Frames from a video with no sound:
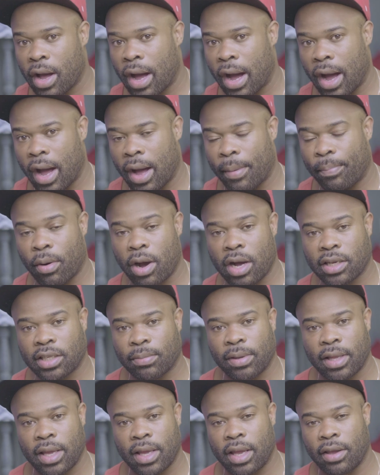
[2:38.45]

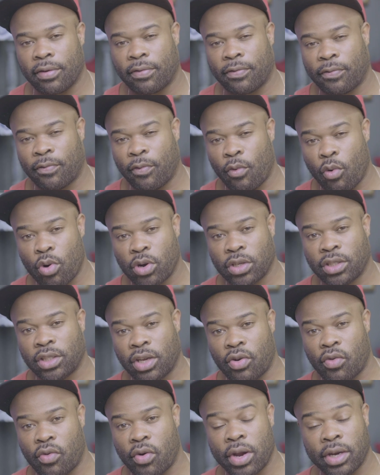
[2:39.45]
possibly 4
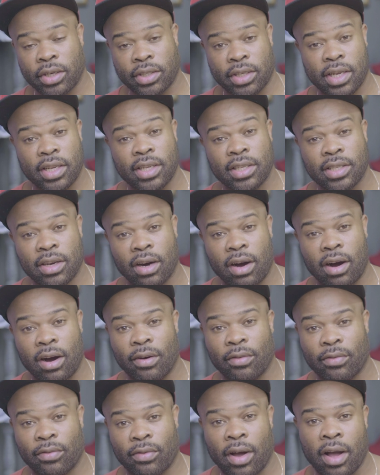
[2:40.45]
generations
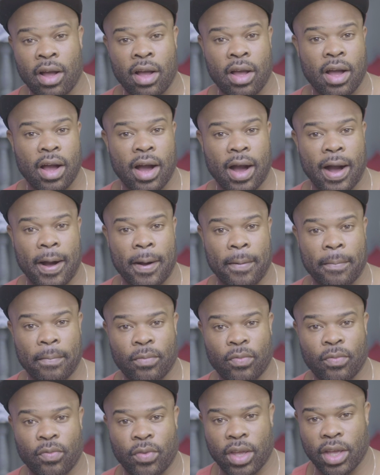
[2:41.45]
of
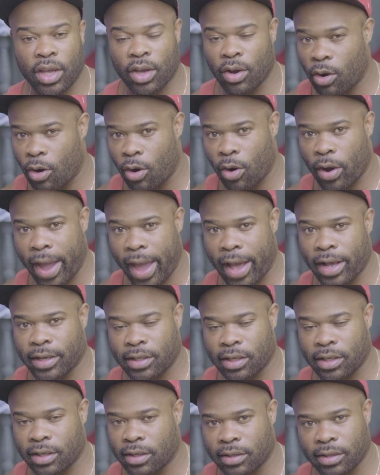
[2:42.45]
the
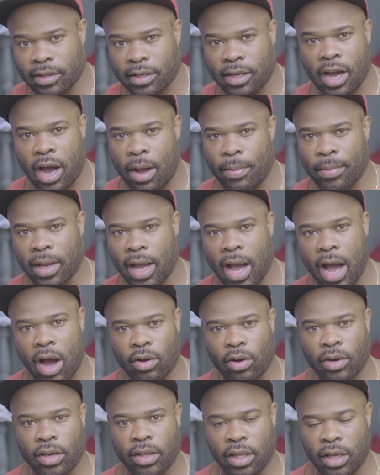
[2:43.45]
OSs coming
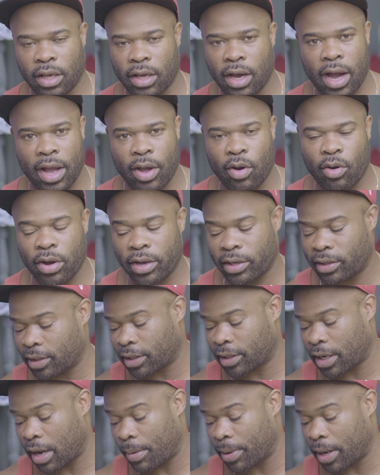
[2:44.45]
out, the iOS
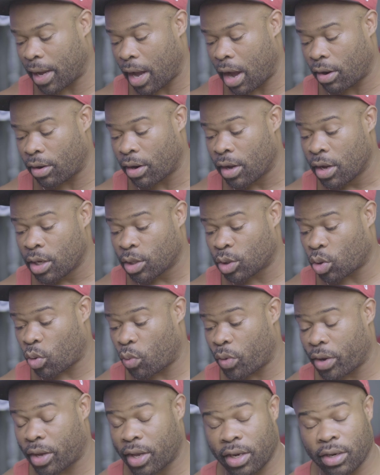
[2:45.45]
is coming out. So
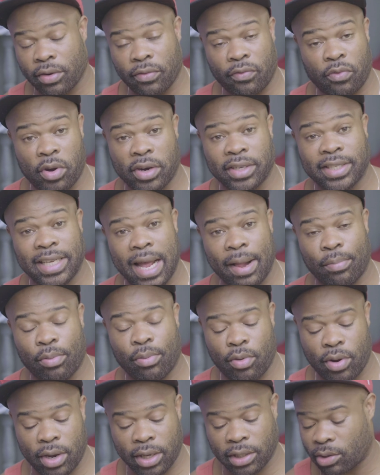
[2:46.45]
we can, for
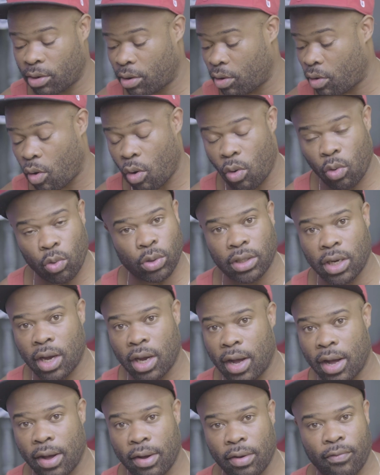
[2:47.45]
example, it's going to hold
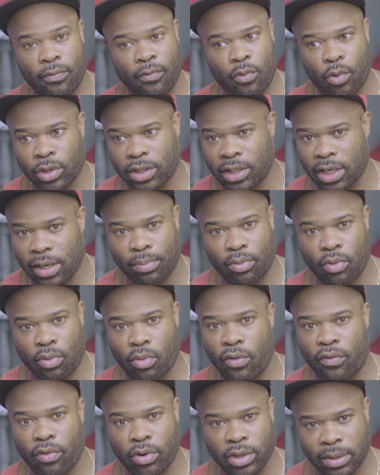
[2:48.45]
14
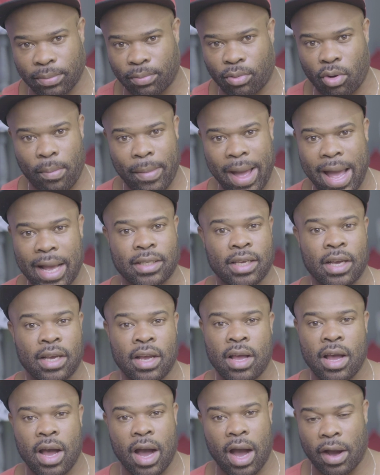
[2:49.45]
Pro, 14 Pro Max,
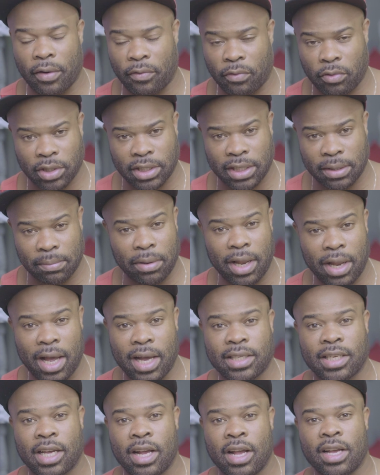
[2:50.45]
14
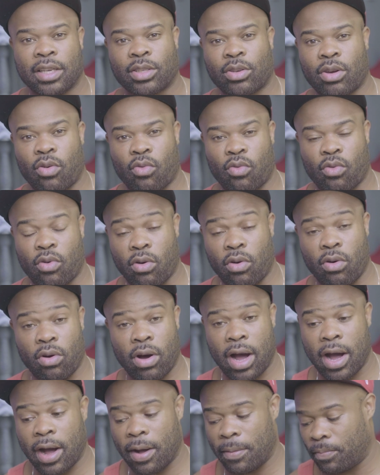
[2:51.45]
Plus. It's going to
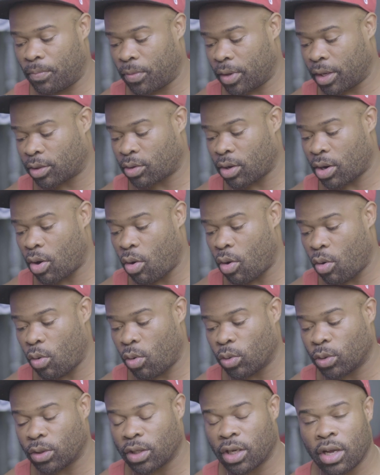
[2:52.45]
roll, it's going to
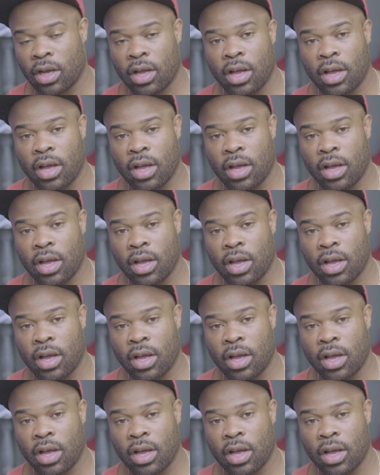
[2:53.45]
hold